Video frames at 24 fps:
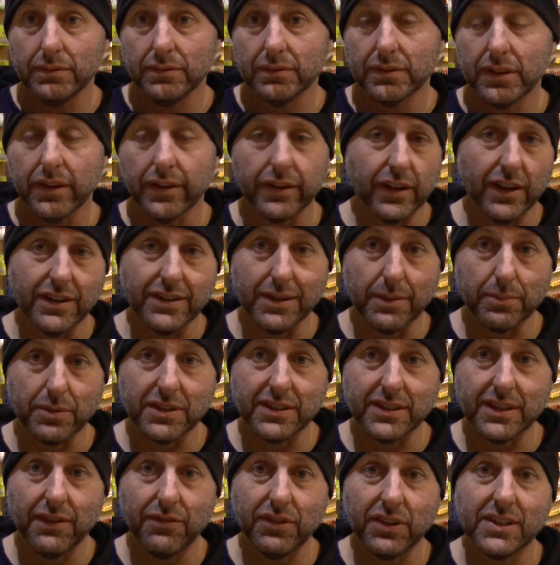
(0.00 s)
so it goes up to
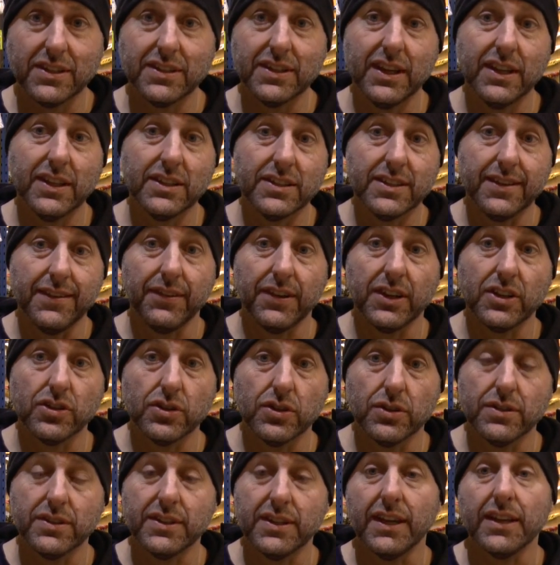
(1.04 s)
70 cents,
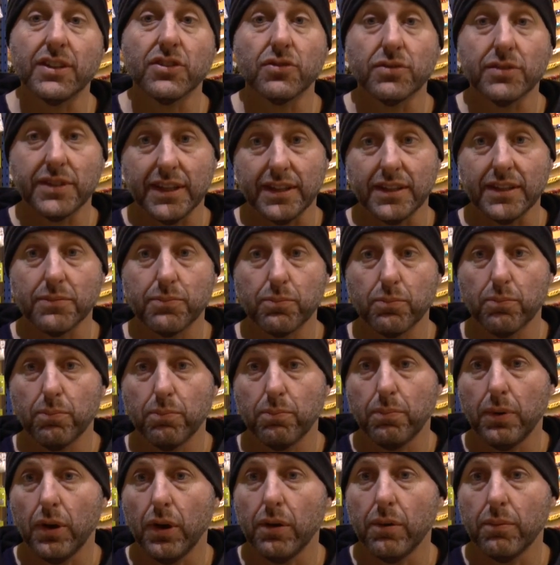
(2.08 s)
72 cents, you'll see this
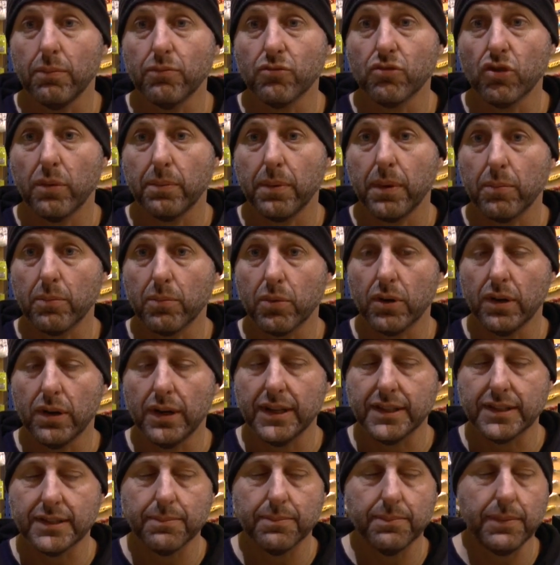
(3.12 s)
bow drop in price.